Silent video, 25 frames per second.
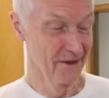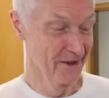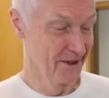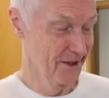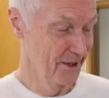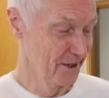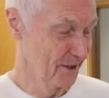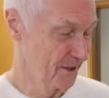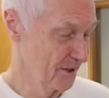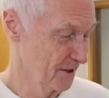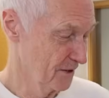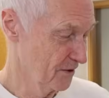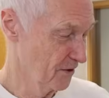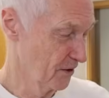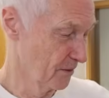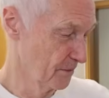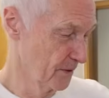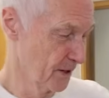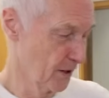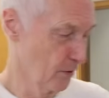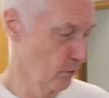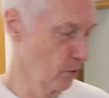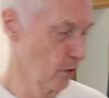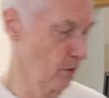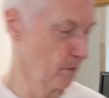an easy
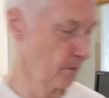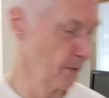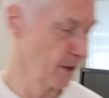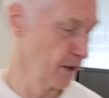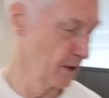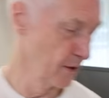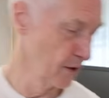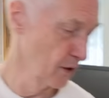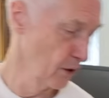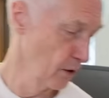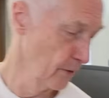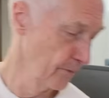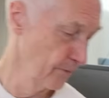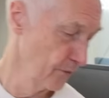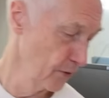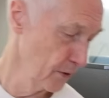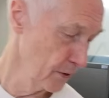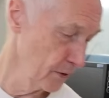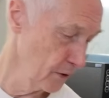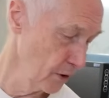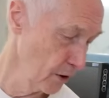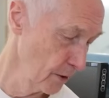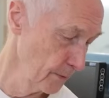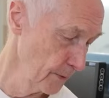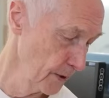comment. I won't make the
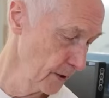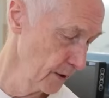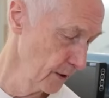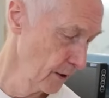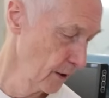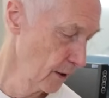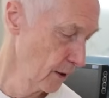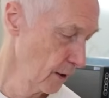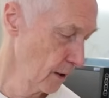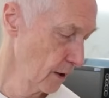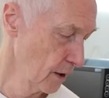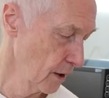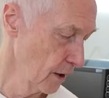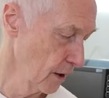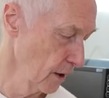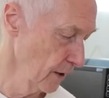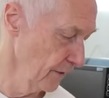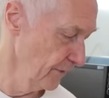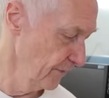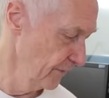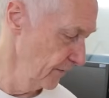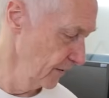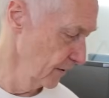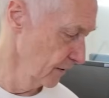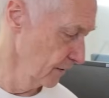obvious comment. I
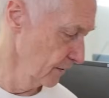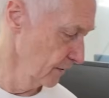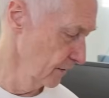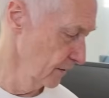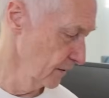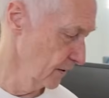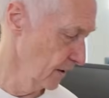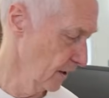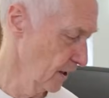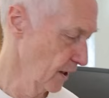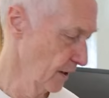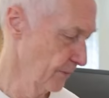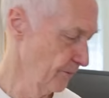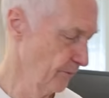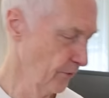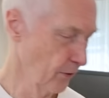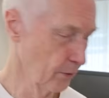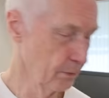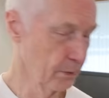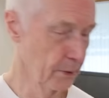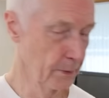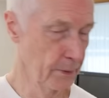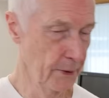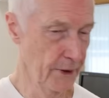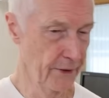think the guy
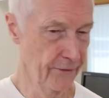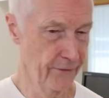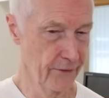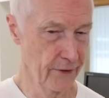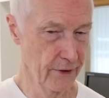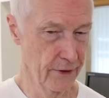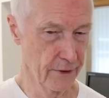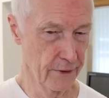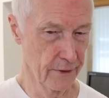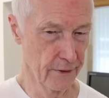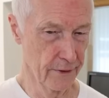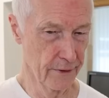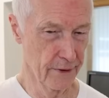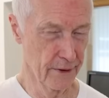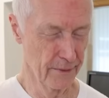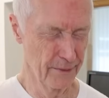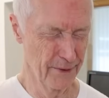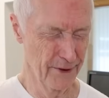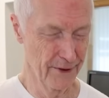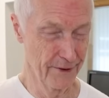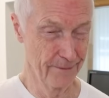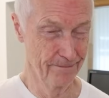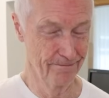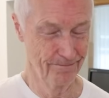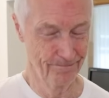probably feels a
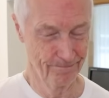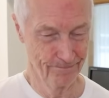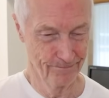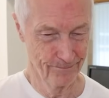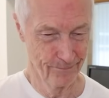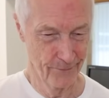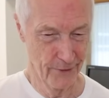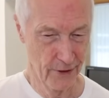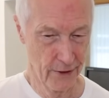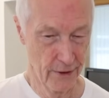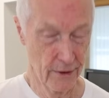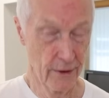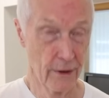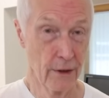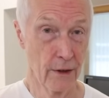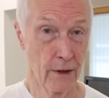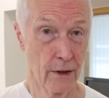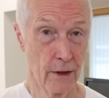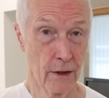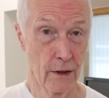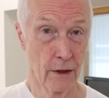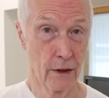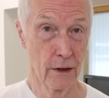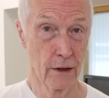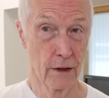bit
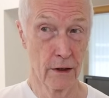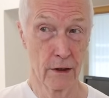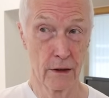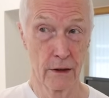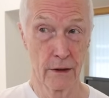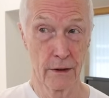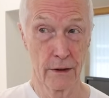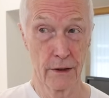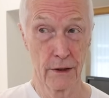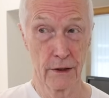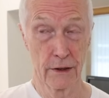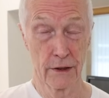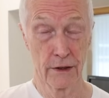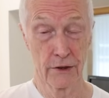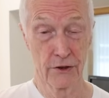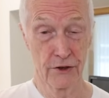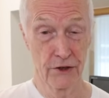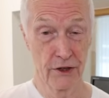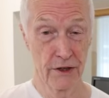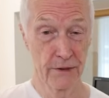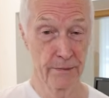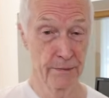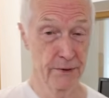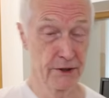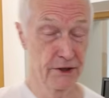silly and
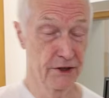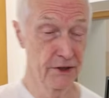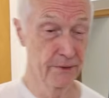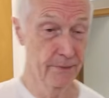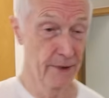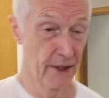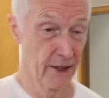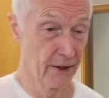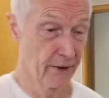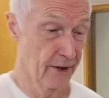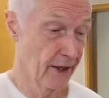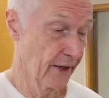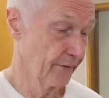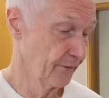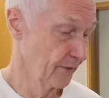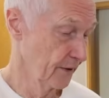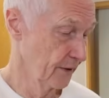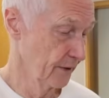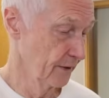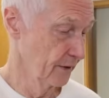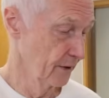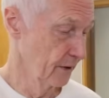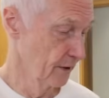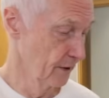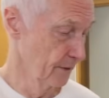sheepish about
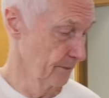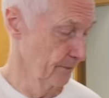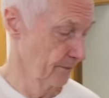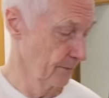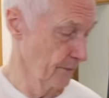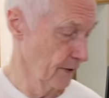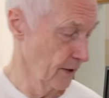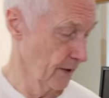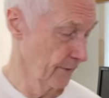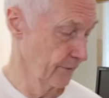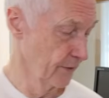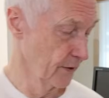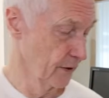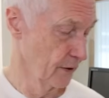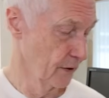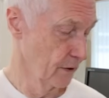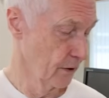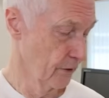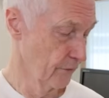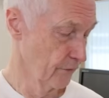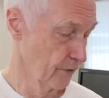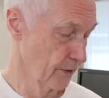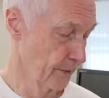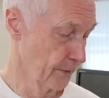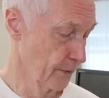having
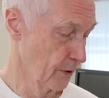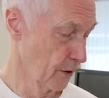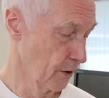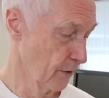got ripped